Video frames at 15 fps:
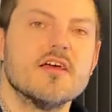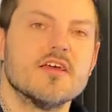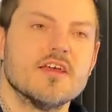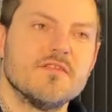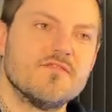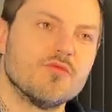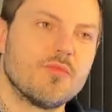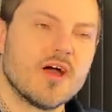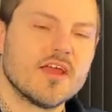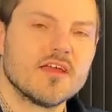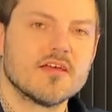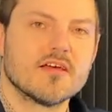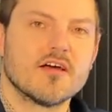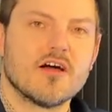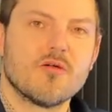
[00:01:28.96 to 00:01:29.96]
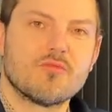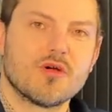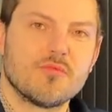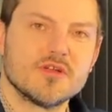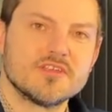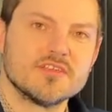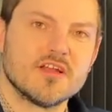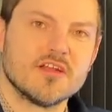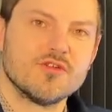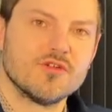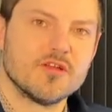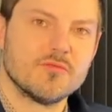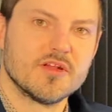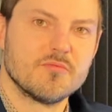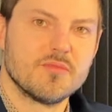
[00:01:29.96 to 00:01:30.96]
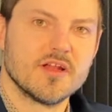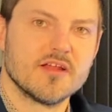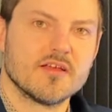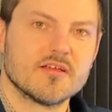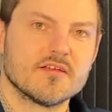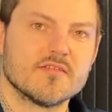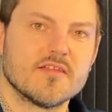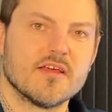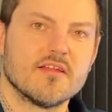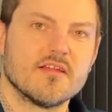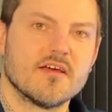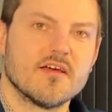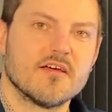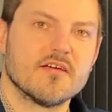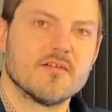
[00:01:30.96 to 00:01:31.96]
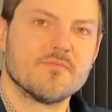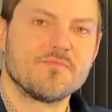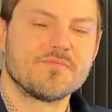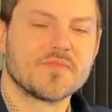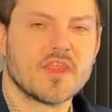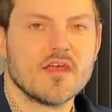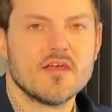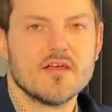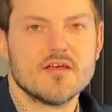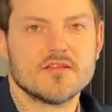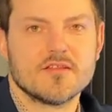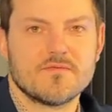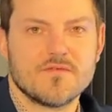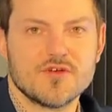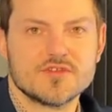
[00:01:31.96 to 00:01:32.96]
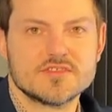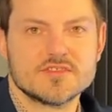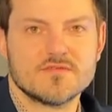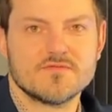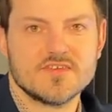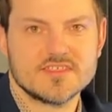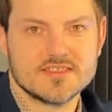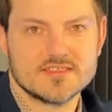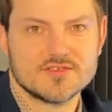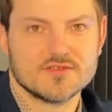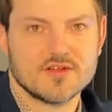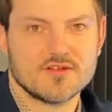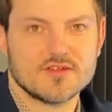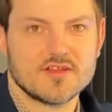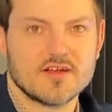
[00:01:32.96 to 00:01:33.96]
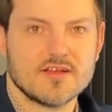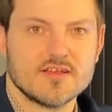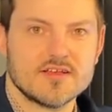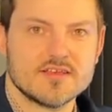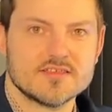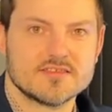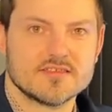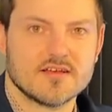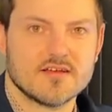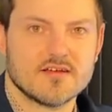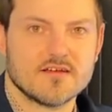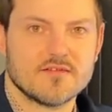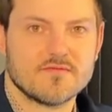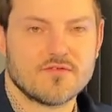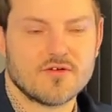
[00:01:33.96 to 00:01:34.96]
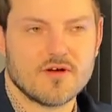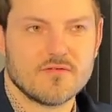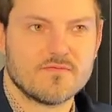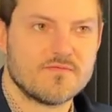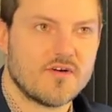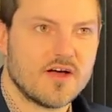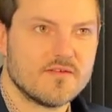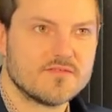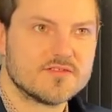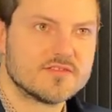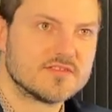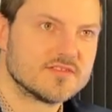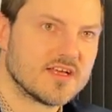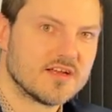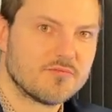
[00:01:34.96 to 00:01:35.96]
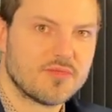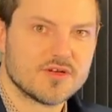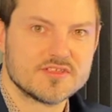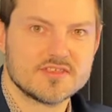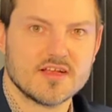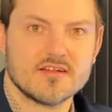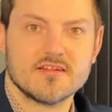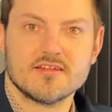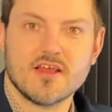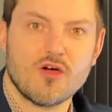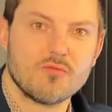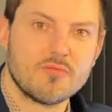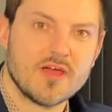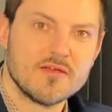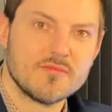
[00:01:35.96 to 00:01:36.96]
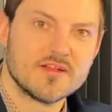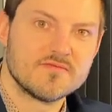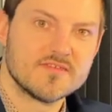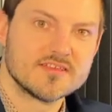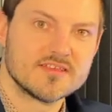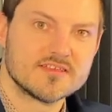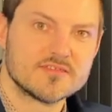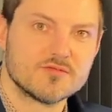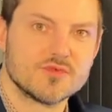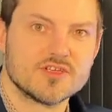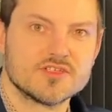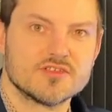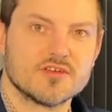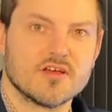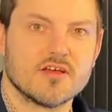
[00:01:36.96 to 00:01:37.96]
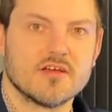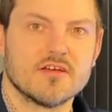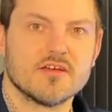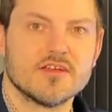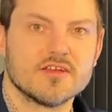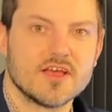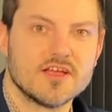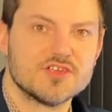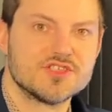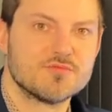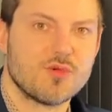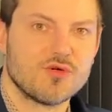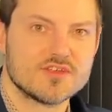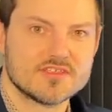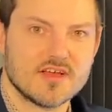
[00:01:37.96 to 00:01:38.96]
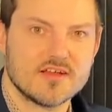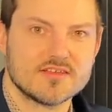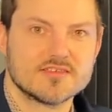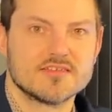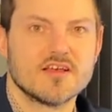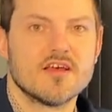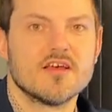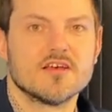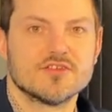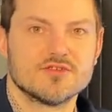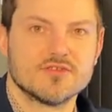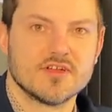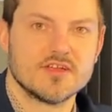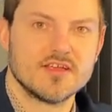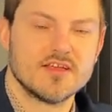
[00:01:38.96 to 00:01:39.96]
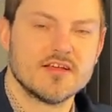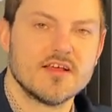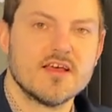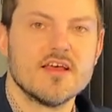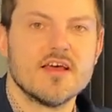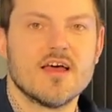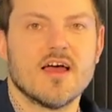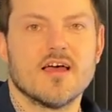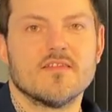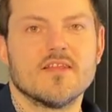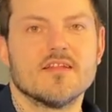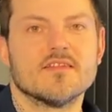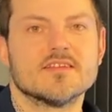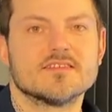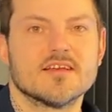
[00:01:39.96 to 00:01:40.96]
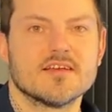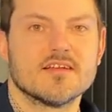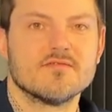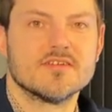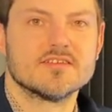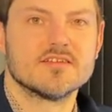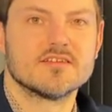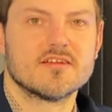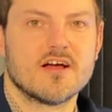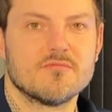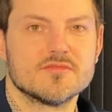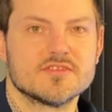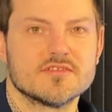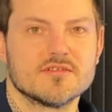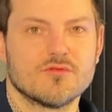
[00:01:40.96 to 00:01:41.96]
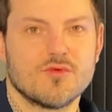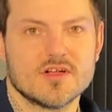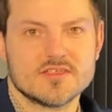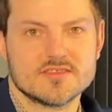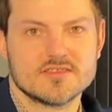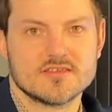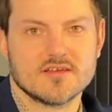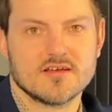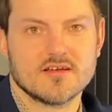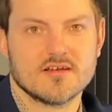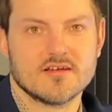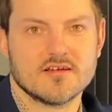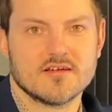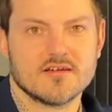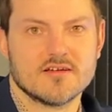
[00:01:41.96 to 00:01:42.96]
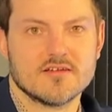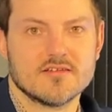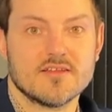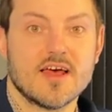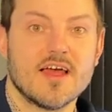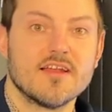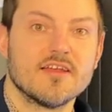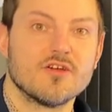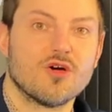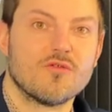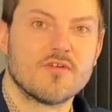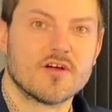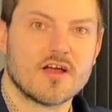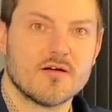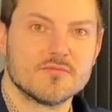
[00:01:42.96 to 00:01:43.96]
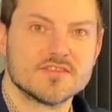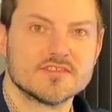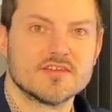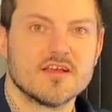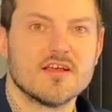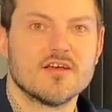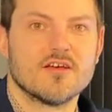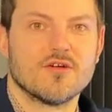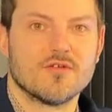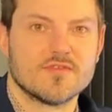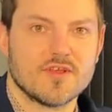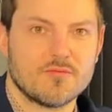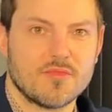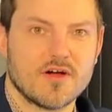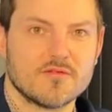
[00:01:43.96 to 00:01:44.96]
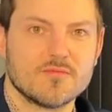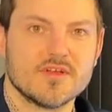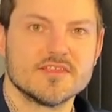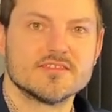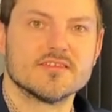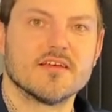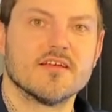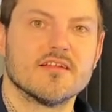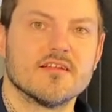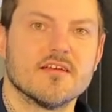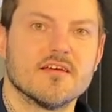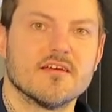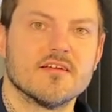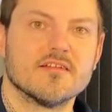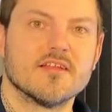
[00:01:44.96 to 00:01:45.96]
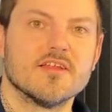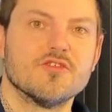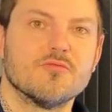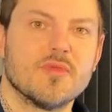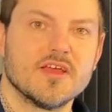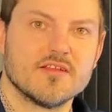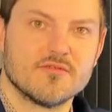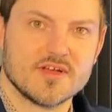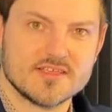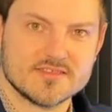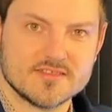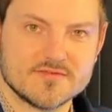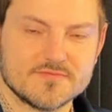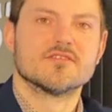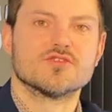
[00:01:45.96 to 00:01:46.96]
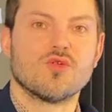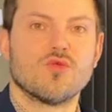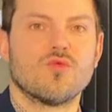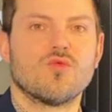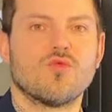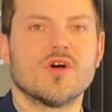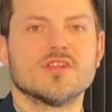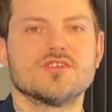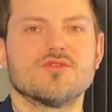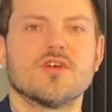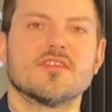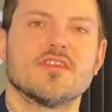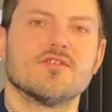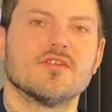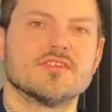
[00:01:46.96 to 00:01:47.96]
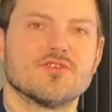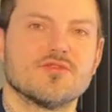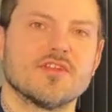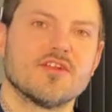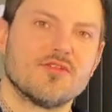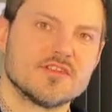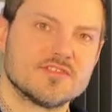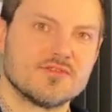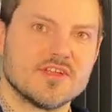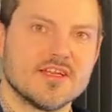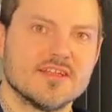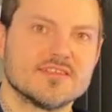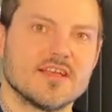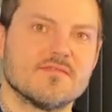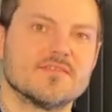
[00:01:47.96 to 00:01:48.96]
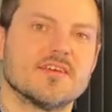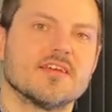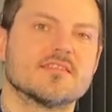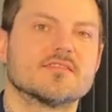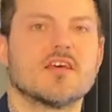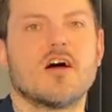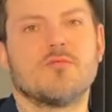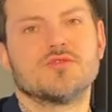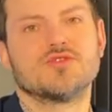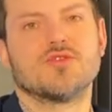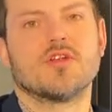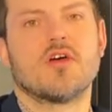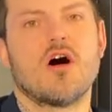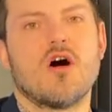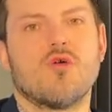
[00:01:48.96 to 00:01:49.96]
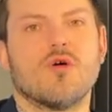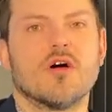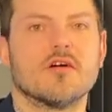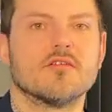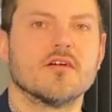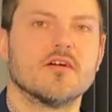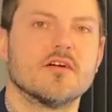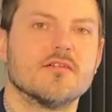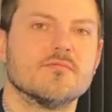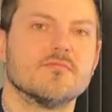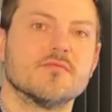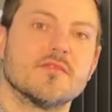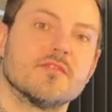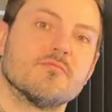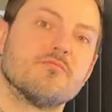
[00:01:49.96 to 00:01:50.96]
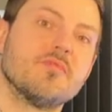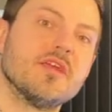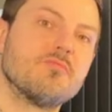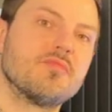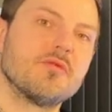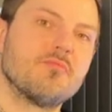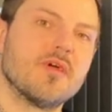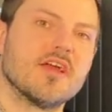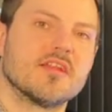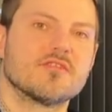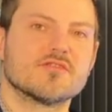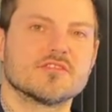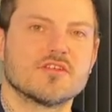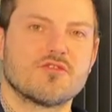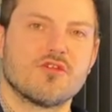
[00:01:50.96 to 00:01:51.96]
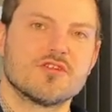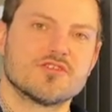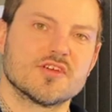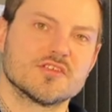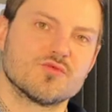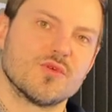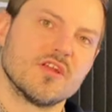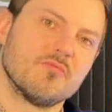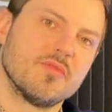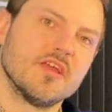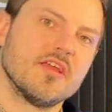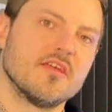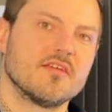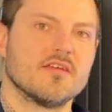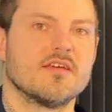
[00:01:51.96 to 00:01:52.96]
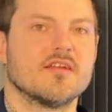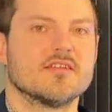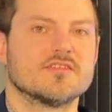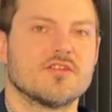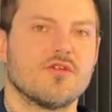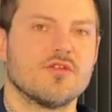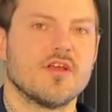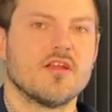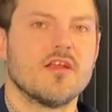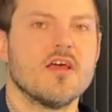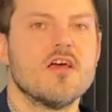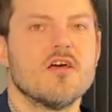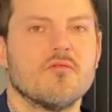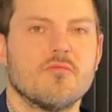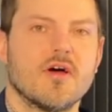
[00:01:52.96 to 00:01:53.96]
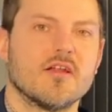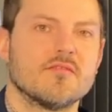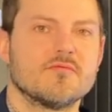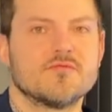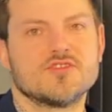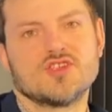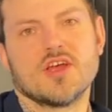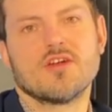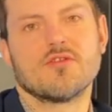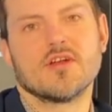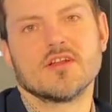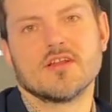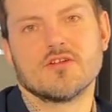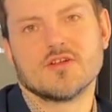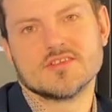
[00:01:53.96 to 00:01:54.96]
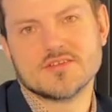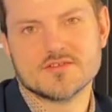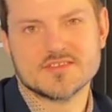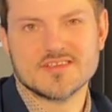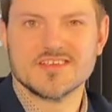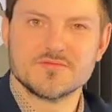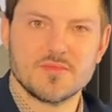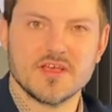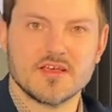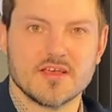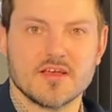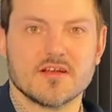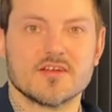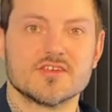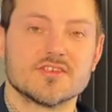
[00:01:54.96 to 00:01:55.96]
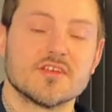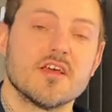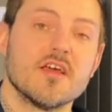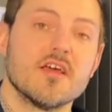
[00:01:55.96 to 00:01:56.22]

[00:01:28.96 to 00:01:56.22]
If you're buying a property in a newly built building, then the first visit to the notary is for a 5-10% down payment visit, which engages both sides to the deal. And then the second visit comes once the handing over comes of the apartment, and then you pay the rest. So once you're at the notary deal itself takes up to an hour. Be prepared, because the contracts will be in Estonian, but generally the notaries, they speak English.